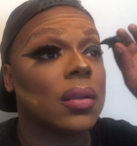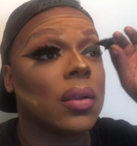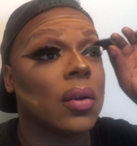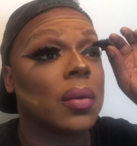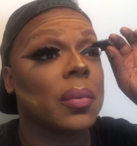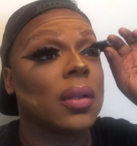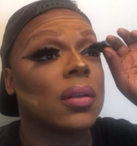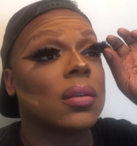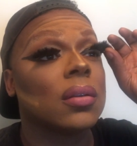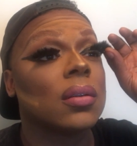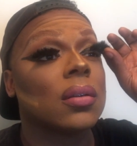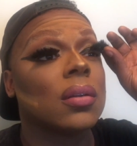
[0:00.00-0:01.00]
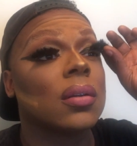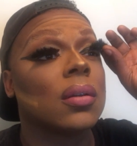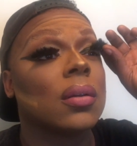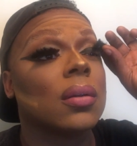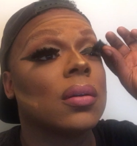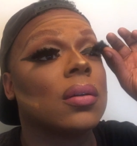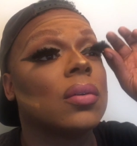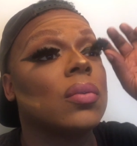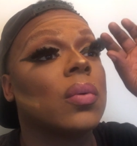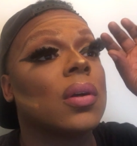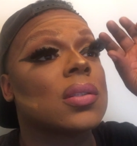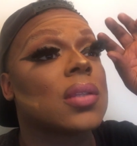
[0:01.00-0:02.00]
You know what I mean?
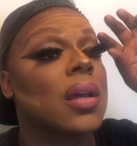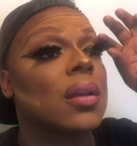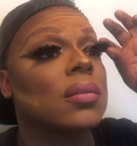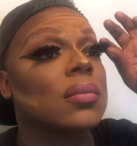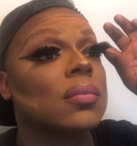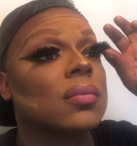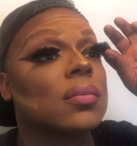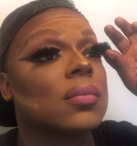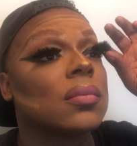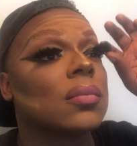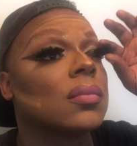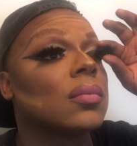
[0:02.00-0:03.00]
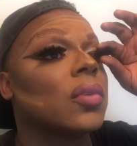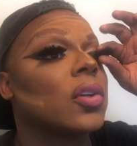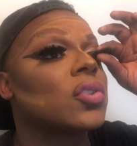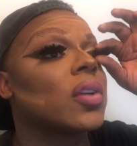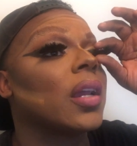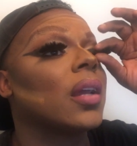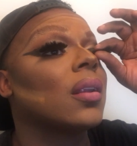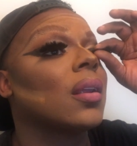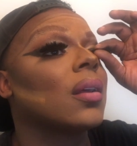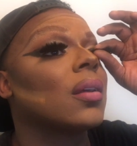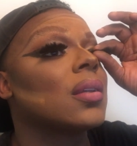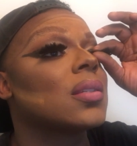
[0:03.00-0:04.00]
Who wants that? Raise your hand,
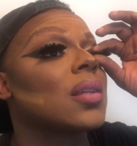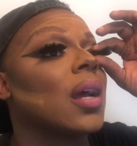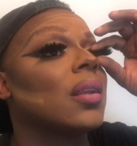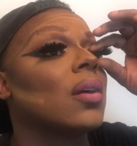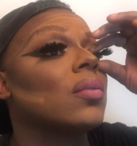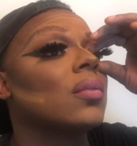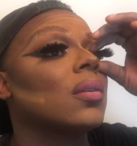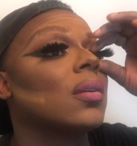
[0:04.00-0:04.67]
because I don't.